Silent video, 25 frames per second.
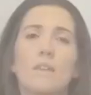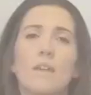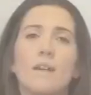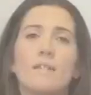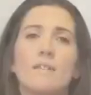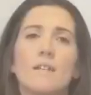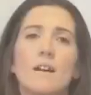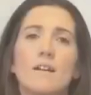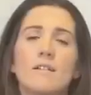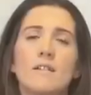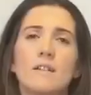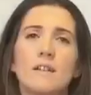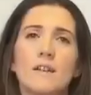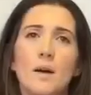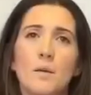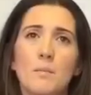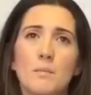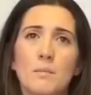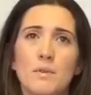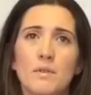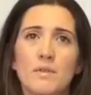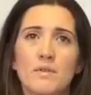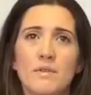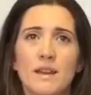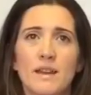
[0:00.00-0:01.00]
there are a
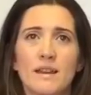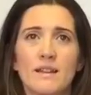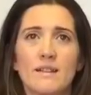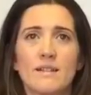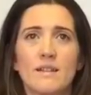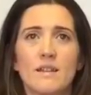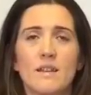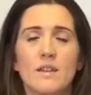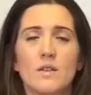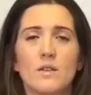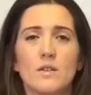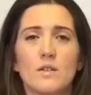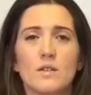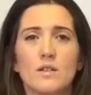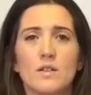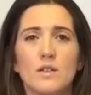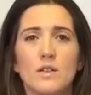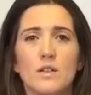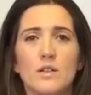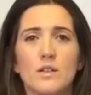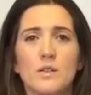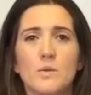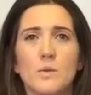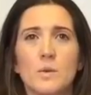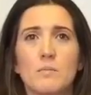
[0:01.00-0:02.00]
number of things that you can
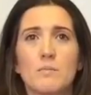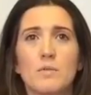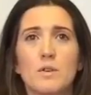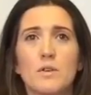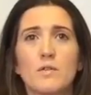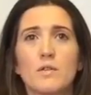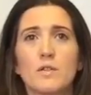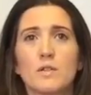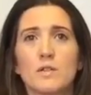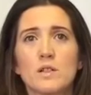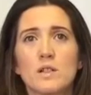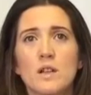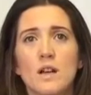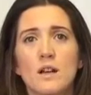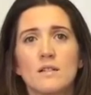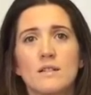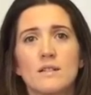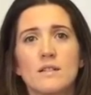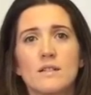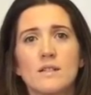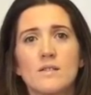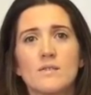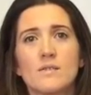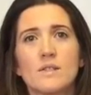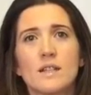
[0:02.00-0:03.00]
do to improve your
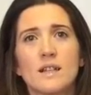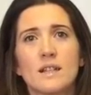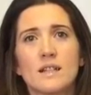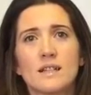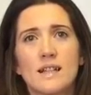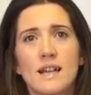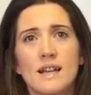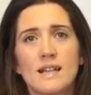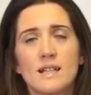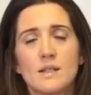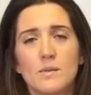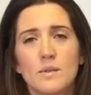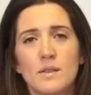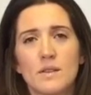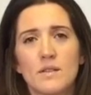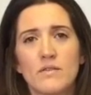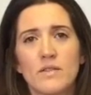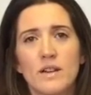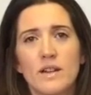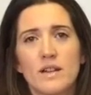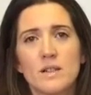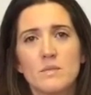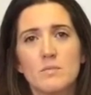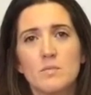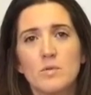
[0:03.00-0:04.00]
chances of success with a
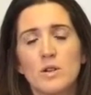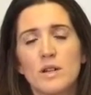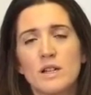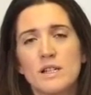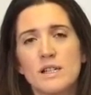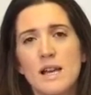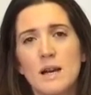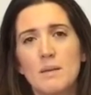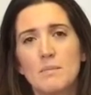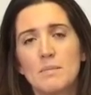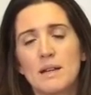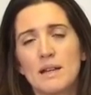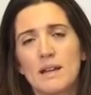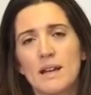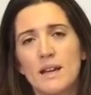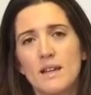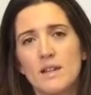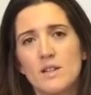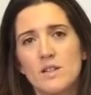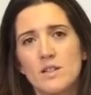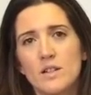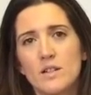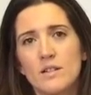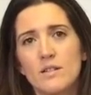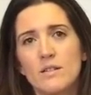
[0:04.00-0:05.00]
French mortgage
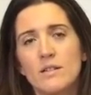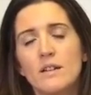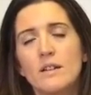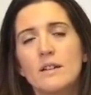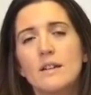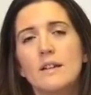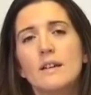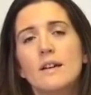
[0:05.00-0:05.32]
application.